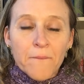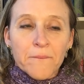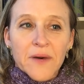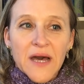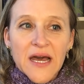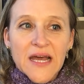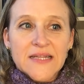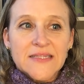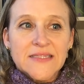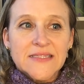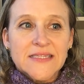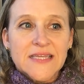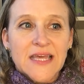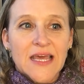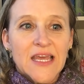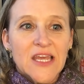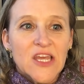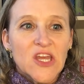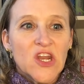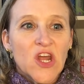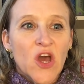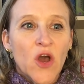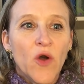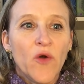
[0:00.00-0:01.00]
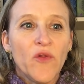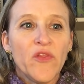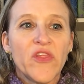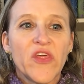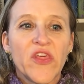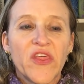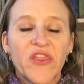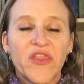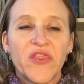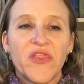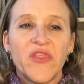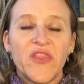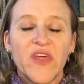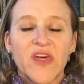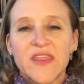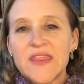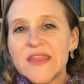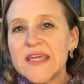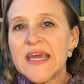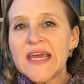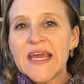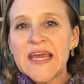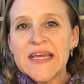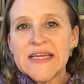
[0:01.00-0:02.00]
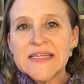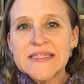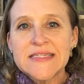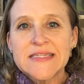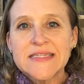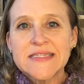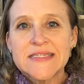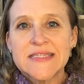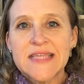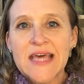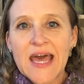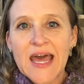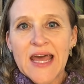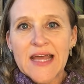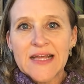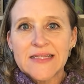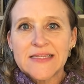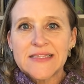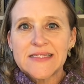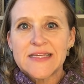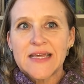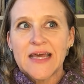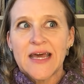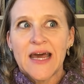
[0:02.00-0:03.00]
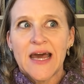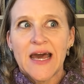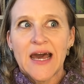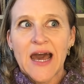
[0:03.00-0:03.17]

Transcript: But, you know, the the thing is is that